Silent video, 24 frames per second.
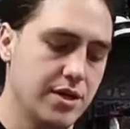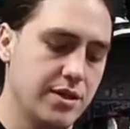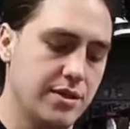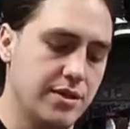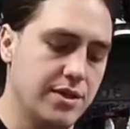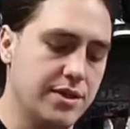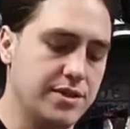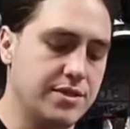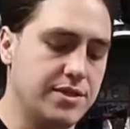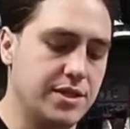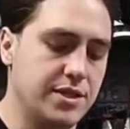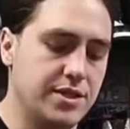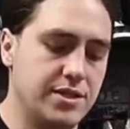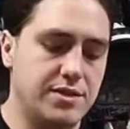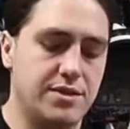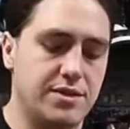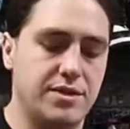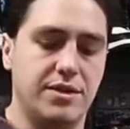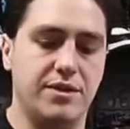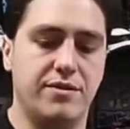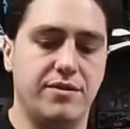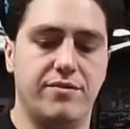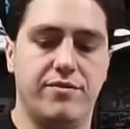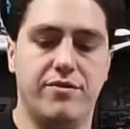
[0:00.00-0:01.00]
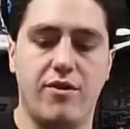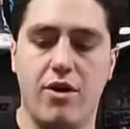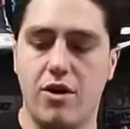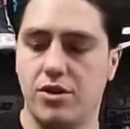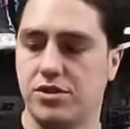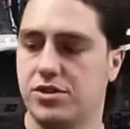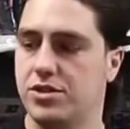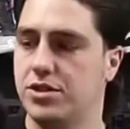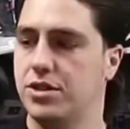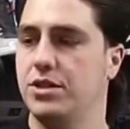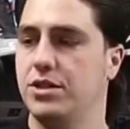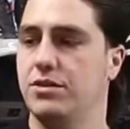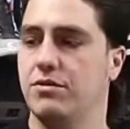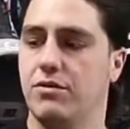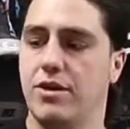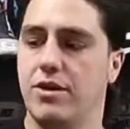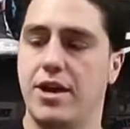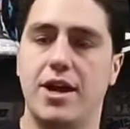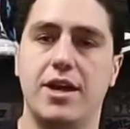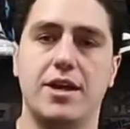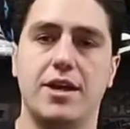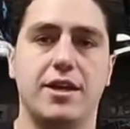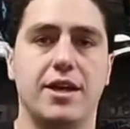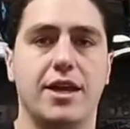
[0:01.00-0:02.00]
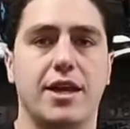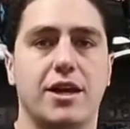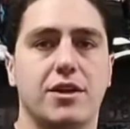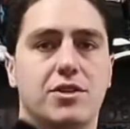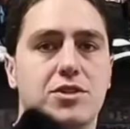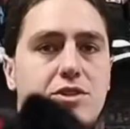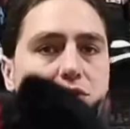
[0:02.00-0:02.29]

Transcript: This is the Varsity Red Air